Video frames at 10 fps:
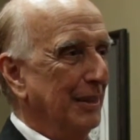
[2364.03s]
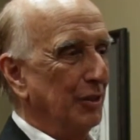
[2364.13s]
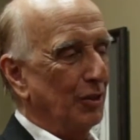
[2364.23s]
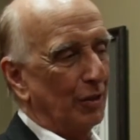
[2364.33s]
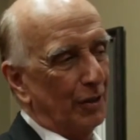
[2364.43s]

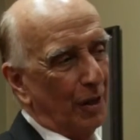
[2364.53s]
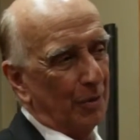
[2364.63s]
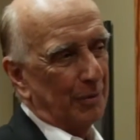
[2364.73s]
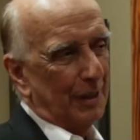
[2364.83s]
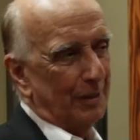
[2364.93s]
So you
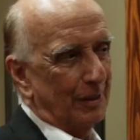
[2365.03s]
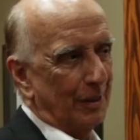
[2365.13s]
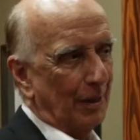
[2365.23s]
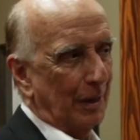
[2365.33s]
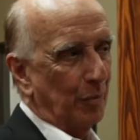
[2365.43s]
don't
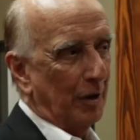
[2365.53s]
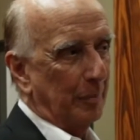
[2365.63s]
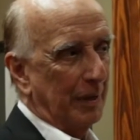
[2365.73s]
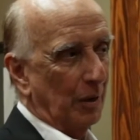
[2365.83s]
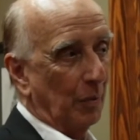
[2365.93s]
necessarily want to
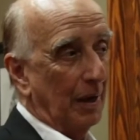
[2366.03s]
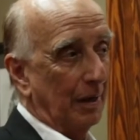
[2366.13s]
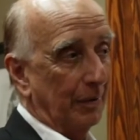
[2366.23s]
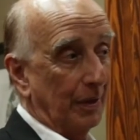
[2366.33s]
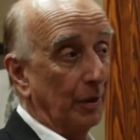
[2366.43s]
be
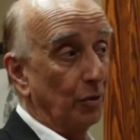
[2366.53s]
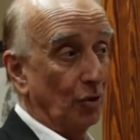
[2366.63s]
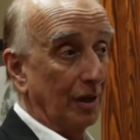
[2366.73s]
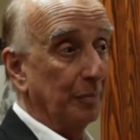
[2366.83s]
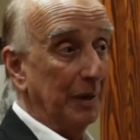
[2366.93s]
around those
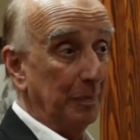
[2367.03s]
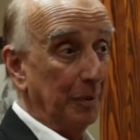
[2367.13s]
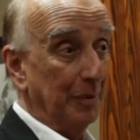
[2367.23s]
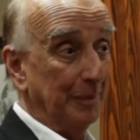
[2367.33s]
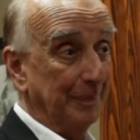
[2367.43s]
young
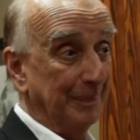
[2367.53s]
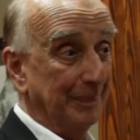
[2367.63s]
people